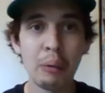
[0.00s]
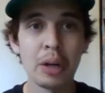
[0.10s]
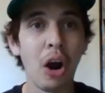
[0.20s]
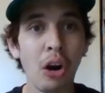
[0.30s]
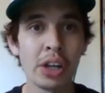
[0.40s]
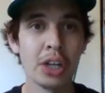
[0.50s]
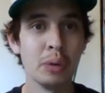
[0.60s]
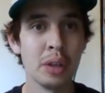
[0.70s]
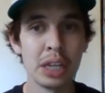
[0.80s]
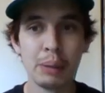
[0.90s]
I wouldn't
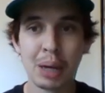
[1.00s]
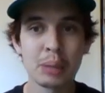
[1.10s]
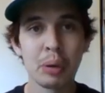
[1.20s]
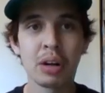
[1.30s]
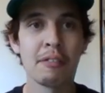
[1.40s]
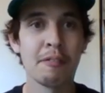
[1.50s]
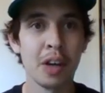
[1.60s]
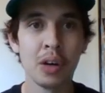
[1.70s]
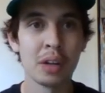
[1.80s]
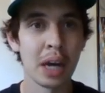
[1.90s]
argue the best player on the
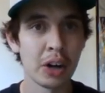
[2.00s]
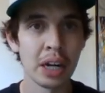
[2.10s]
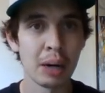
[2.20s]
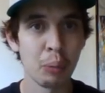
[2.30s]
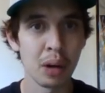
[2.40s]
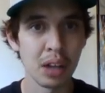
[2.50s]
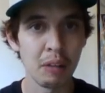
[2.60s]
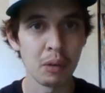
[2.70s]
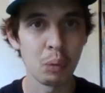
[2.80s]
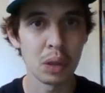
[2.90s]
field at Grey Cup
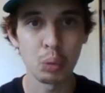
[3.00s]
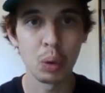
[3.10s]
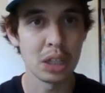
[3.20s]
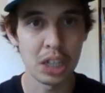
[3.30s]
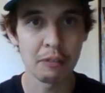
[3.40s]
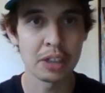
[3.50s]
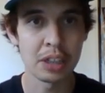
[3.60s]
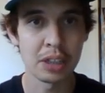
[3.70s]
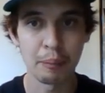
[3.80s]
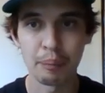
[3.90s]
111 was Willie
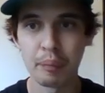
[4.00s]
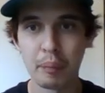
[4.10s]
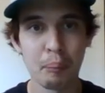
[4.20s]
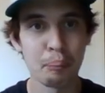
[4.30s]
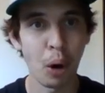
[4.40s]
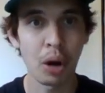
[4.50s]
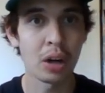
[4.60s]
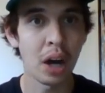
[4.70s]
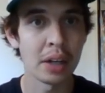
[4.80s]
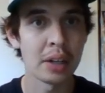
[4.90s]
Jefferson,
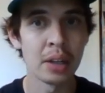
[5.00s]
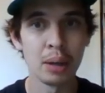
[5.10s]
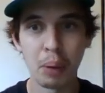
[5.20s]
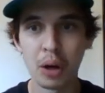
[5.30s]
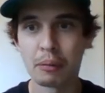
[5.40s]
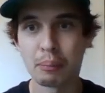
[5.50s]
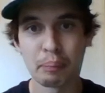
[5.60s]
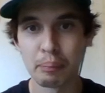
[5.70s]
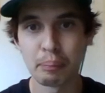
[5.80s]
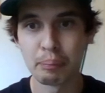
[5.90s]
bar none, bar
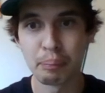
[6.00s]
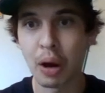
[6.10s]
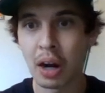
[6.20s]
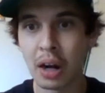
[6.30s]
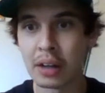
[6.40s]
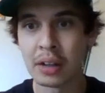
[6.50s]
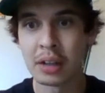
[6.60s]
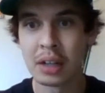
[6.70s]
none.